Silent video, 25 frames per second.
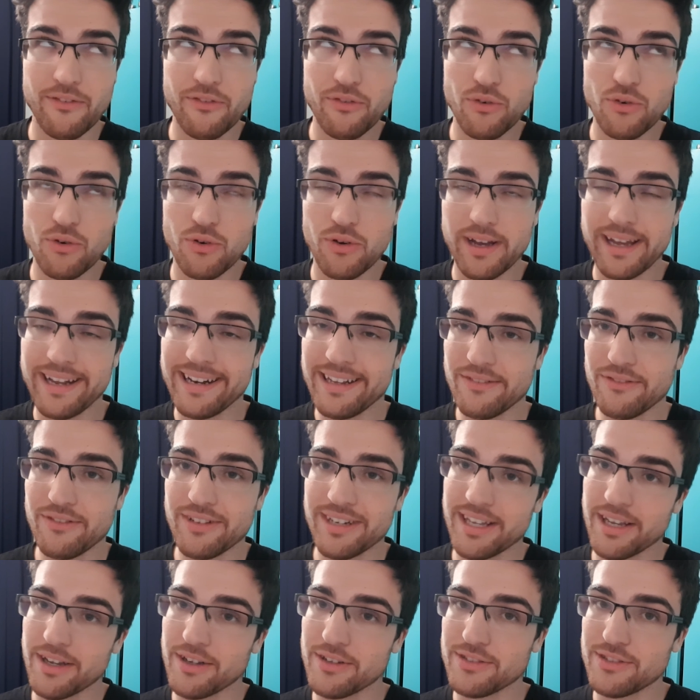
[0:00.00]
for any
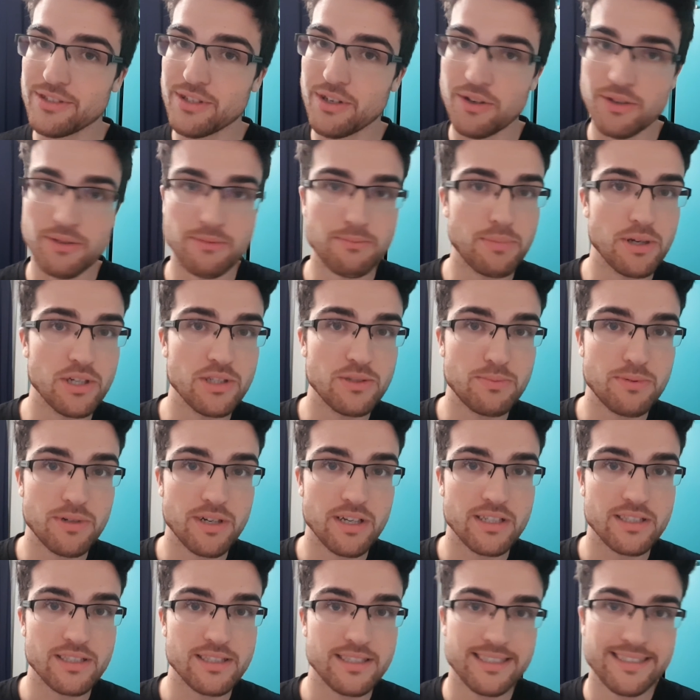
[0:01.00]
videos on
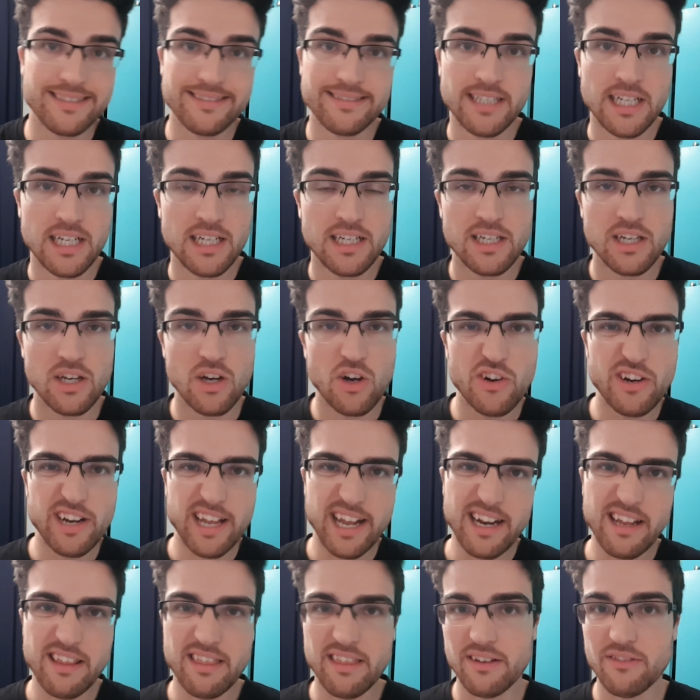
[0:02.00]
post-production, on
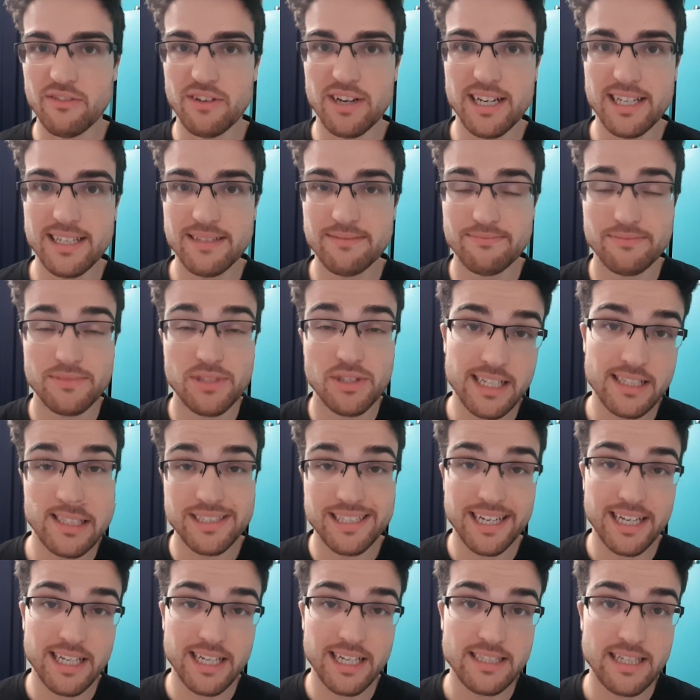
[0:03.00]
anything really. Doing
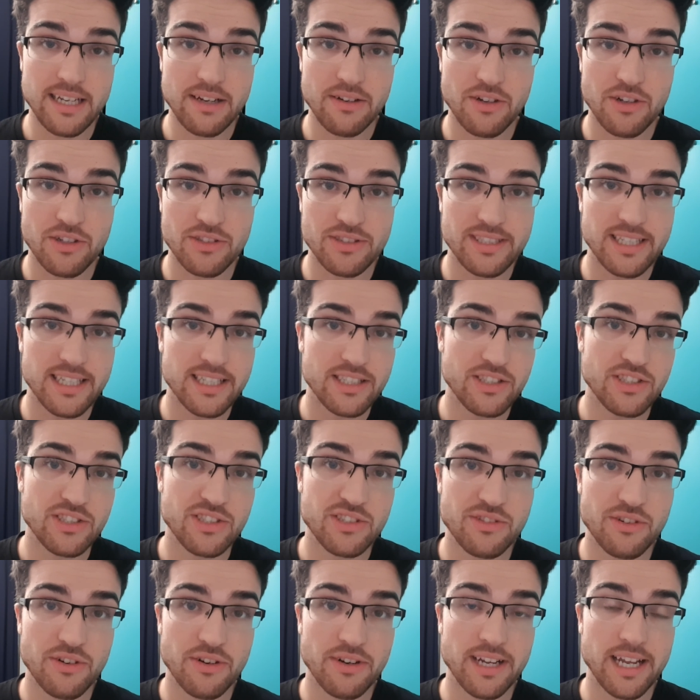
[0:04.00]
daily sound content,
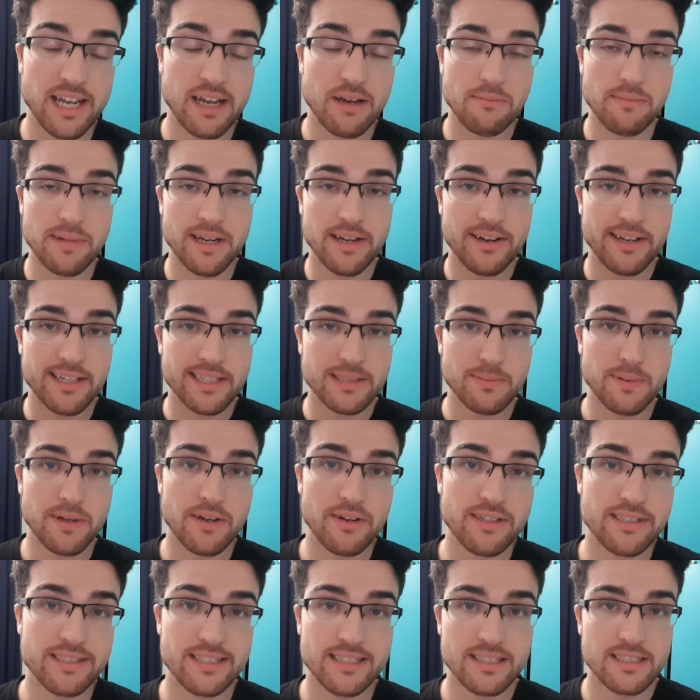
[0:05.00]
just throwing out my own
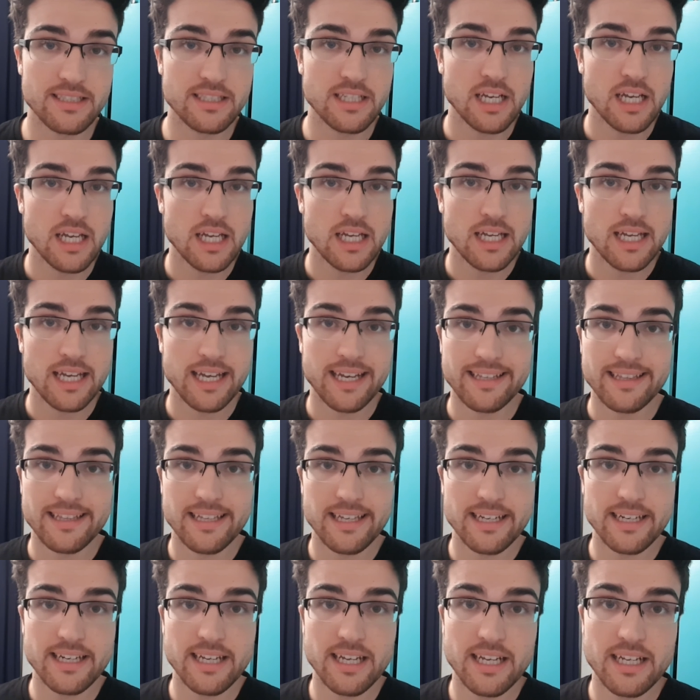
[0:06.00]
experiences,
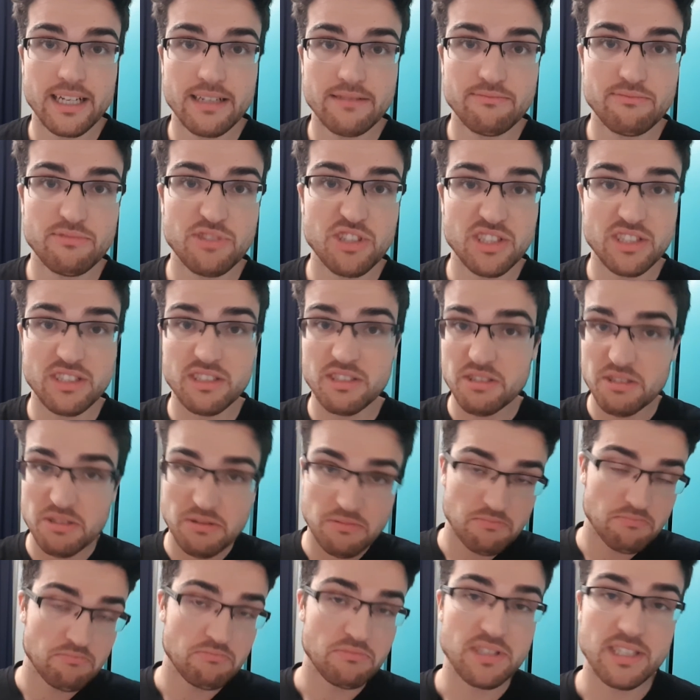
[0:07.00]
and then
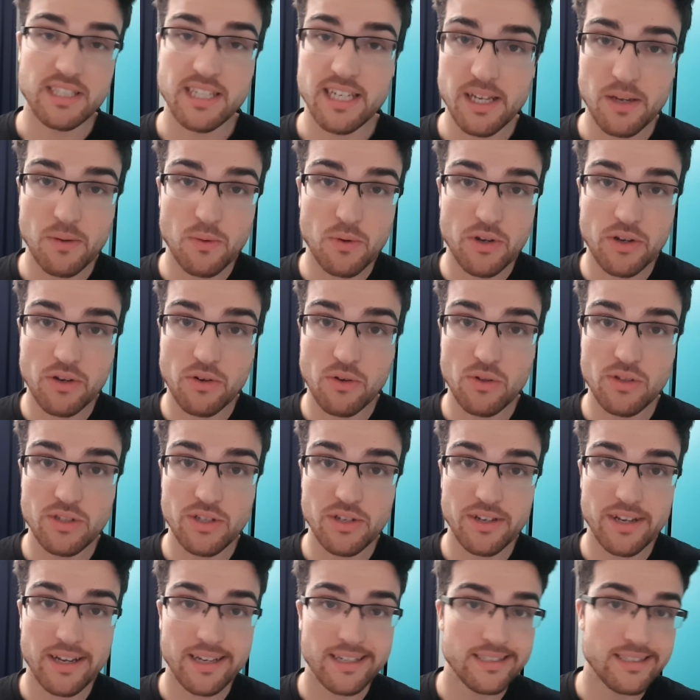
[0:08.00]
just seeing what all
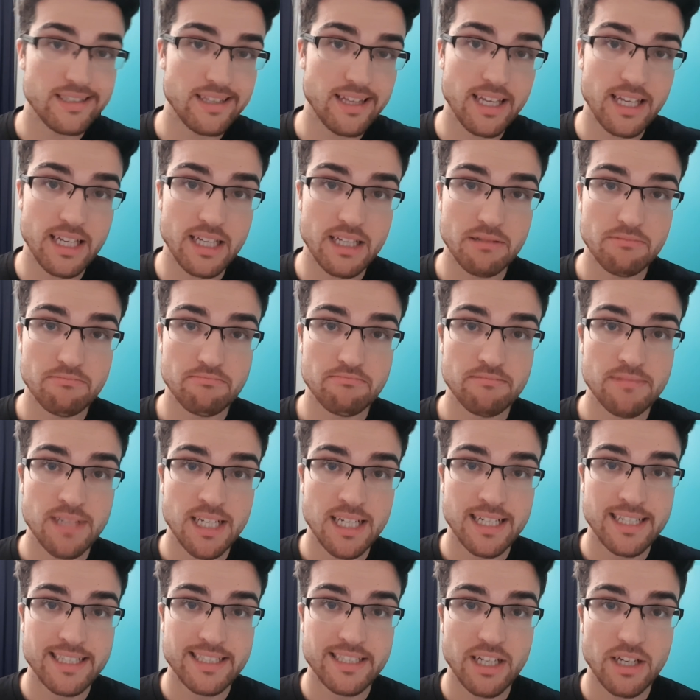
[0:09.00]
you guys think.
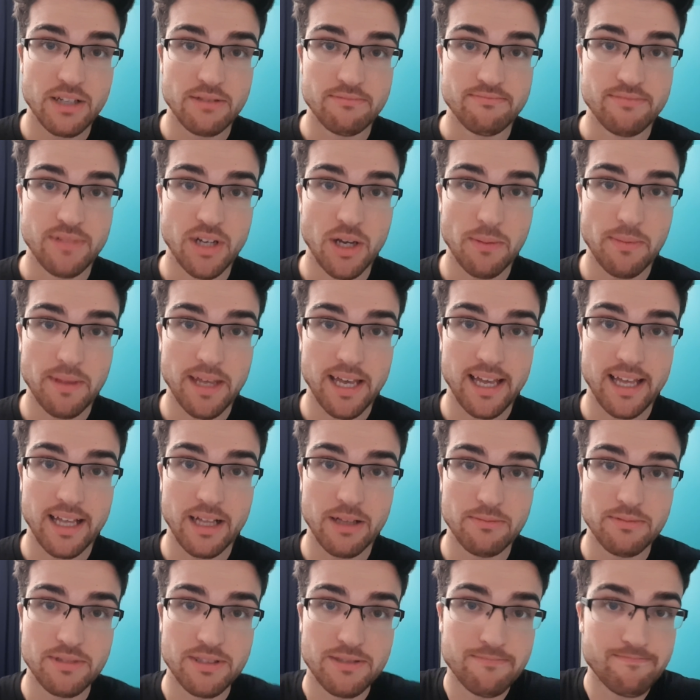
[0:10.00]
So, hope that
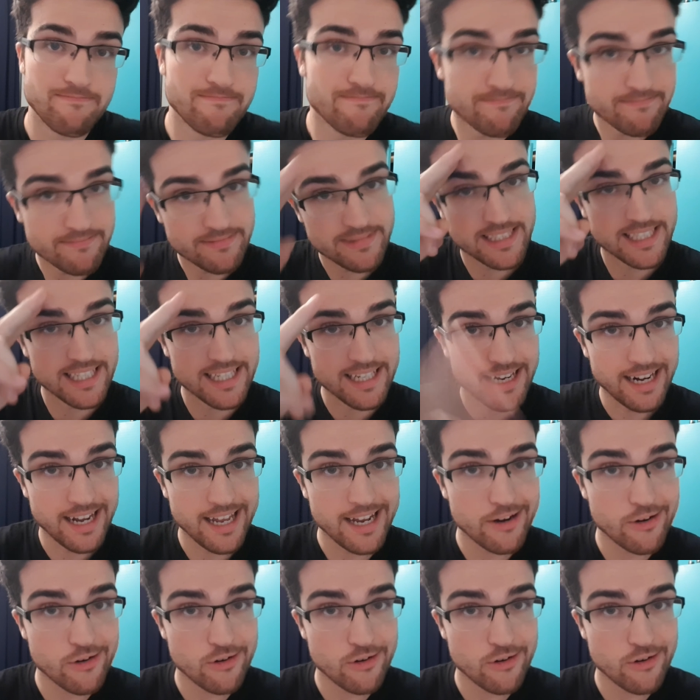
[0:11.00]
helped. See you